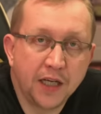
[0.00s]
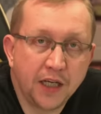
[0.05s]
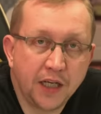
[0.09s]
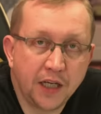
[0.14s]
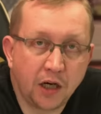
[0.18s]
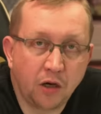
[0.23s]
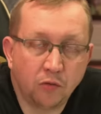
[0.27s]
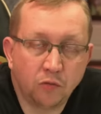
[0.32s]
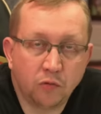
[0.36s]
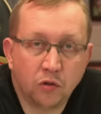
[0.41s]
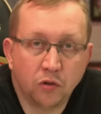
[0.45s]
You
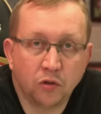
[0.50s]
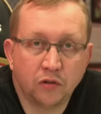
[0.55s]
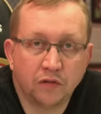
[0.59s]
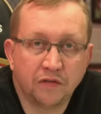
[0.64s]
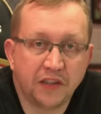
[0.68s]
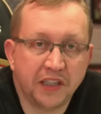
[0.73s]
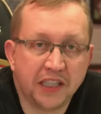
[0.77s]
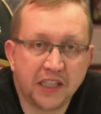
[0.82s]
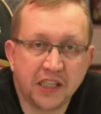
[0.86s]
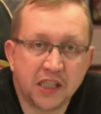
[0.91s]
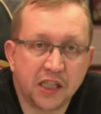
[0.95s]
know, could
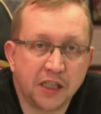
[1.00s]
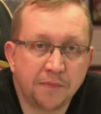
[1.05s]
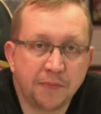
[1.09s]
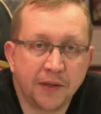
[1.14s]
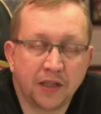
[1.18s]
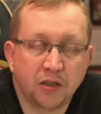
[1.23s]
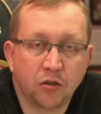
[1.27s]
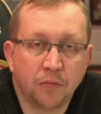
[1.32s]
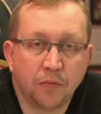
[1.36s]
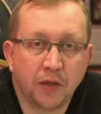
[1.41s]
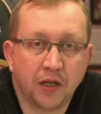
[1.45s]
have easily
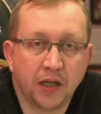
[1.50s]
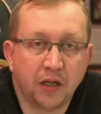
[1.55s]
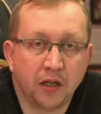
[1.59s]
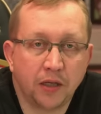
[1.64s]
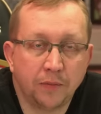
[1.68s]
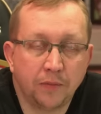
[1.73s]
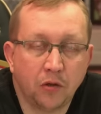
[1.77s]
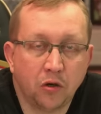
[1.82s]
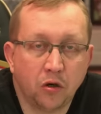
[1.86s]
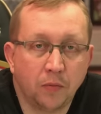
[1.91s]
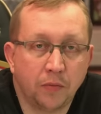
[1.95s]
picked up a
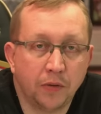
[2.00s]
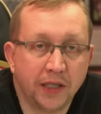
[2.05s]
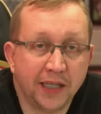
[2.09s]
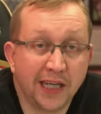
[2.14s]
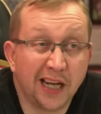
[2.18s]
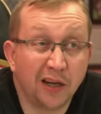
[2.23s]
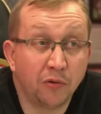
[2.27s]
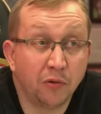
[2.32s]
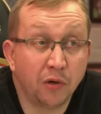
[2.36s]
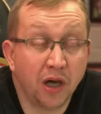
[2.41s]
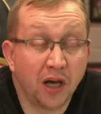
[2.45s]
couple of
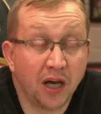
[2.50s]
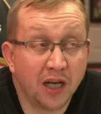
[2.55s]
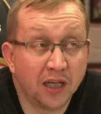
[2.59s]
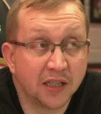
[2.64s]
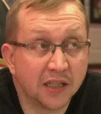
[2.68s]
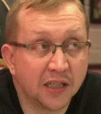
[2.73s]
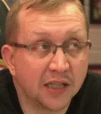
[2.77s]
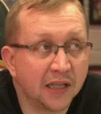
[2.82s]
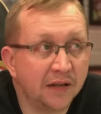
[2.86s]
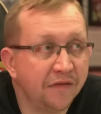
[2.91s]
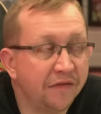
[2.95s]
yellow
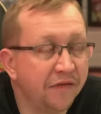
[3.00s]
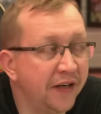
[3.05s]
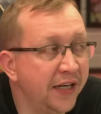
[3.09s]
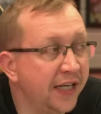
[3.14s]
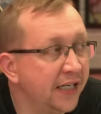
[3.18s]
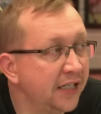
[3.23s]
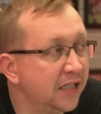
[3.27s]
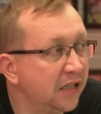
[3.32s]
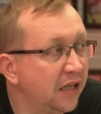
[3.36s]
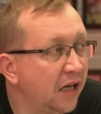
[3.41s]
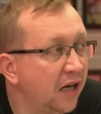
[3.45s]
cards in that
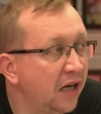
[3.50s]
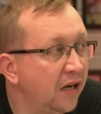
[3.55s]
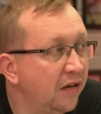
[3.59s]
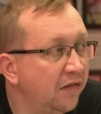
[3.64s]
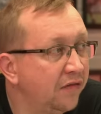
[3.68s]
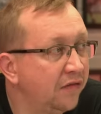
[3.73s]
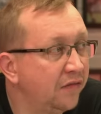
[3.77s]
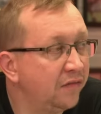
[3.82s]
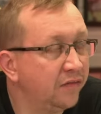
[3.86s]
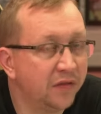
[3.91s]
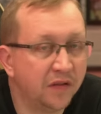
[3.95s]
first
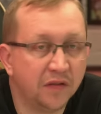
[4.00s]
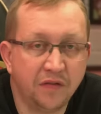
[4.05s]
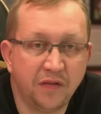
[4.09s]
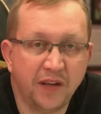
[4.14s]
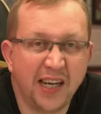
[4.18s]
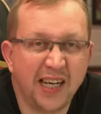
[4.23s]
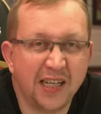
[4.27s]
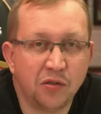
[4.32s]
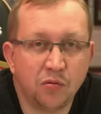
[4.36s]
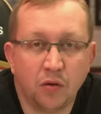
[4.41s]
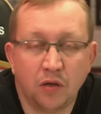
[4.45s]
half. And the
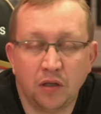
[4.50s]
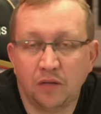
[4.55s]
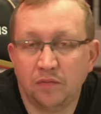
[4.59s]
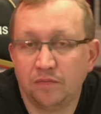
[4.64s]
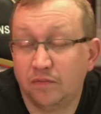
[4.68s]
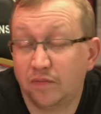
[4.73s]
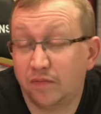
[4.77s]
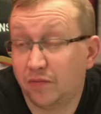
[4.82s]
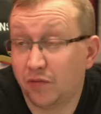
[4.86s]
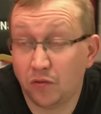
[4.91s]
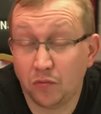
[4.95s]
first
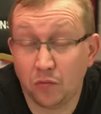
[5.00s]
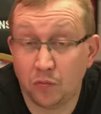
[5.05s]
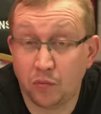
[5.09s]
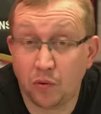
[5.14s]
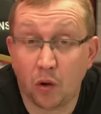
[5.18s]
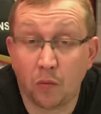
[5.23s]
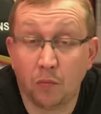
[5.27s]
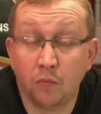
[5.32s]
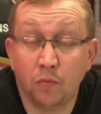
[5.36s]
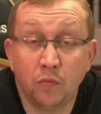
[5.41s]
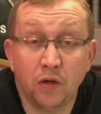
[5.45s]
one, no
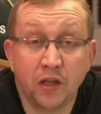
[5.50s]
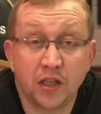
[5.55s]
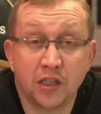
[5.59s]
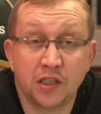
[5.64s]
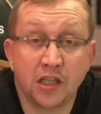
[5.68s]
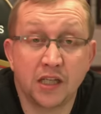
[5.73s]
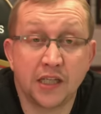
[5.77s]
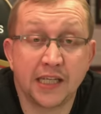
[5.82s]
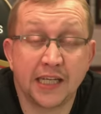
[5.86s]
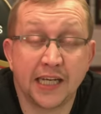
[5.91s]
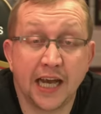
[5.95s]
problem with
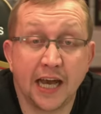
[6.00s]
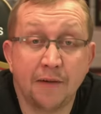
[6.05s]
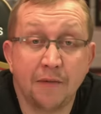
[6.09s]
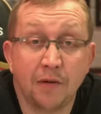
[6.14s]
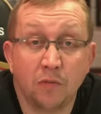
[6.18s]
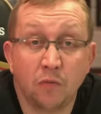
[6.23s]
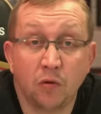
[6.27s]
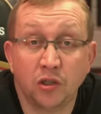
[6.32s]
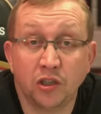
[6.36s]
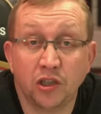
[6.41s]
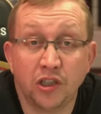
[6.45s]
as a DM. I
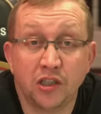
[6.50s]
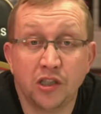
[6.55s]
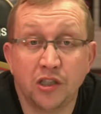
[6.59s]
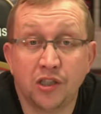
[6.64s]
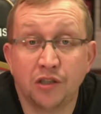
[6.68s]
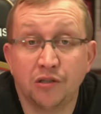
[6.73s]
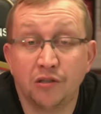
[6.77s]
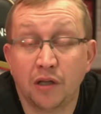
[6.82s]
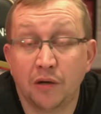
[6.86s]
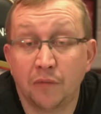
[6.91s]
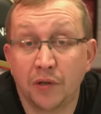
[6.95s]
want you to
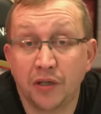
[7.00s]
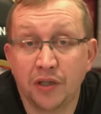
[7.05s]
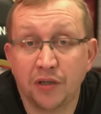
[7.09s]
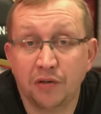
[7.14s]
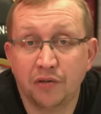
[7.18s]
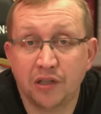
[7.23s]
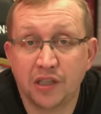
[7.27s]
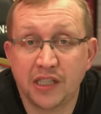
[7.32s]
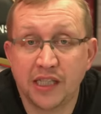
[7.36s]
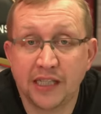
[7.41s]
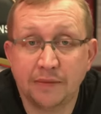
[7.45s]
do that when the
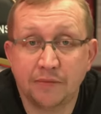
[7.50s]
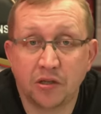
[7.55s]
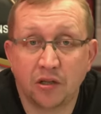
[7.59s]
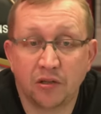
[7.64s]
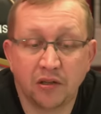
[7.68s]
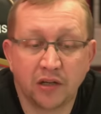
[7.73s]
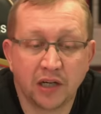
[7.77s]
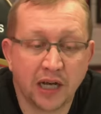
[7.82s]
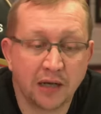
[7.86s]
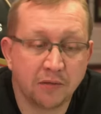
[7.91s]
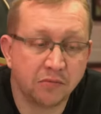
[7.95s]
other team's
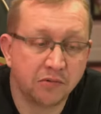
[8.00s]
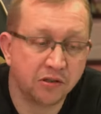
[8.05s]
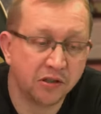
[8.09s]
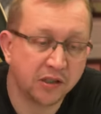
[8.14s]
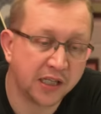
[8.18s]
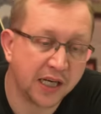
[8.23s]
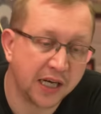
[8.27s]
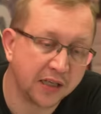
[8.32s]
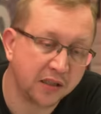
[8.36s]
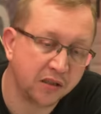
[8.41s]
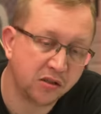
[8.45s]
on their
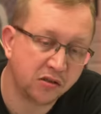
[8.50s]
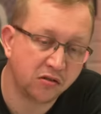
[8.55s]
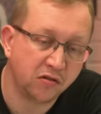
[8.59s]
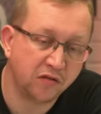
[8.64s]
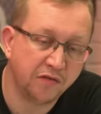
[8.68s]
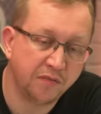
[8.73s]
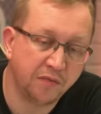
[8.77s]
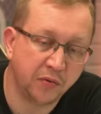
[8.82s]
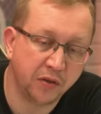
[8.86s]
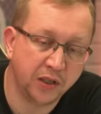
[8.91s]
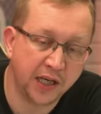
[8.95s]
counter-attack and
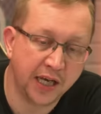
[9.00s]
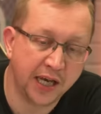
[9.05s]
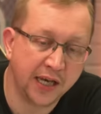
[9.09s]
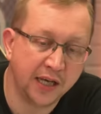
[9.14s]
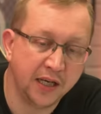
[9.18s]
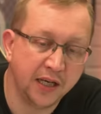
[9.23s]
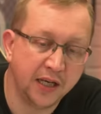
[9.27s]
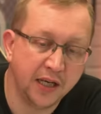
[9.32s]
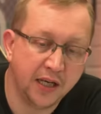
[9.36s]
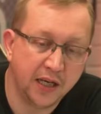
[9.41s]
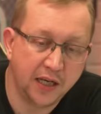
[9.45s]
stuff. But yeah,
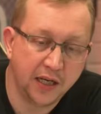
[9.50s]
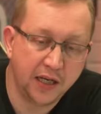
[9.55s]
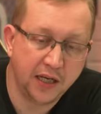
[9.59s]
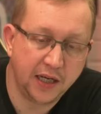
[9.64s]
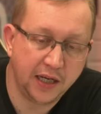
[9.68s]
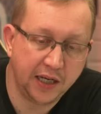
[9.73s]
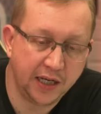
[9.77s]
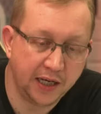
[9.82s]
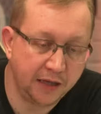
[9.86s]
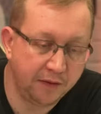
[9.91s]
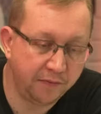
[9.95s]

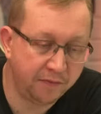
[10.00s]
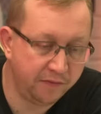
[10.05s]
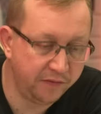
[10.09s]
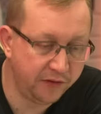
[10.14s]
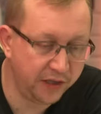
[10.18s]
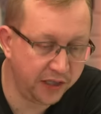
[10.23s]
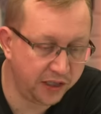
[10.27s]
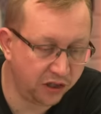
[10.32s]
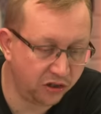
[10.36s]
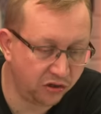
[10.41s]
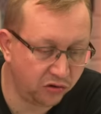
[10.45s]

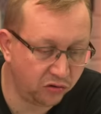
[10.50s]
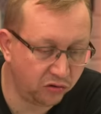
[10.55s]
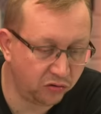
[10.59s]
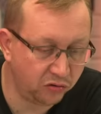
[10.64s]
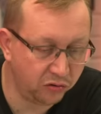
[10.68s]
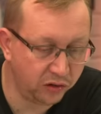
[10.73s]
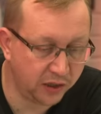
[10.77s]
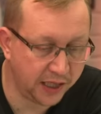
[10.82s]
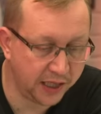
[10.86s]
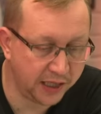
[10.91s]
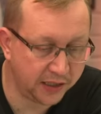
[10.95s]
really
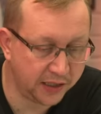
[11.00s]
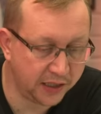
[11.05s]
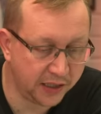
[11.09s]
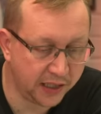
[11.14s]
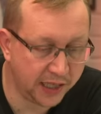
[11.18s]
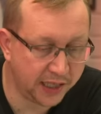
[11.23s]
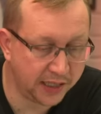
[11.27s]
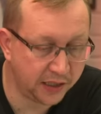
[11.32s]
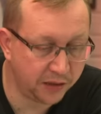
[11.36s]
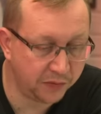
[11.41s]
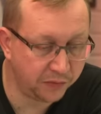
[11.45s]
struggled there
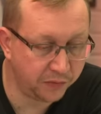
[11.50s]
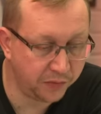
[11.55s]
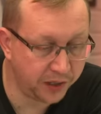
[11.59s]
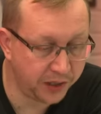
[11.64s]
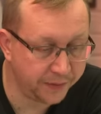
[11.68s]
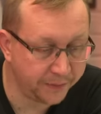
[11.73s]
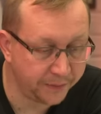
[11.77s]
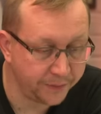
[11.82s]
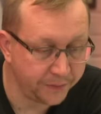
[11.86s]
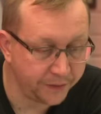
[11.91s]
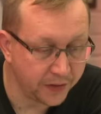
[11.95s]
today, didn't
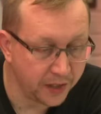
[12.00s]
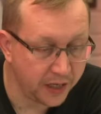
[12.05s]
we?